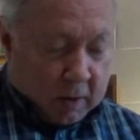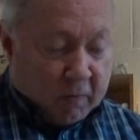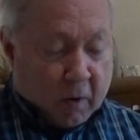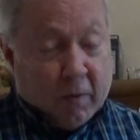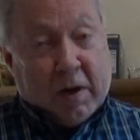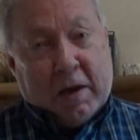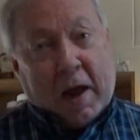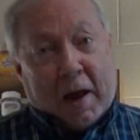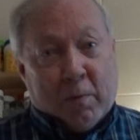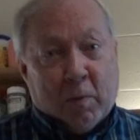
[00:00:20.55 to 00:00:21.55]
I've already
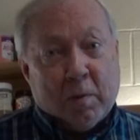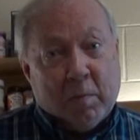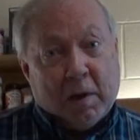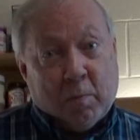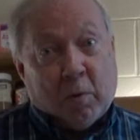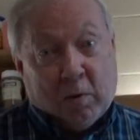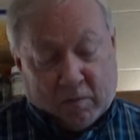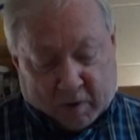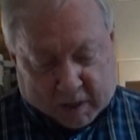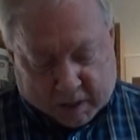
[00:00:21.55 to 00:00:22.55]
had one big bowl
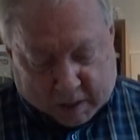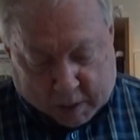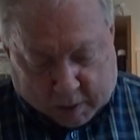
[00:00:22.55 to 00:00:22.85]
of it.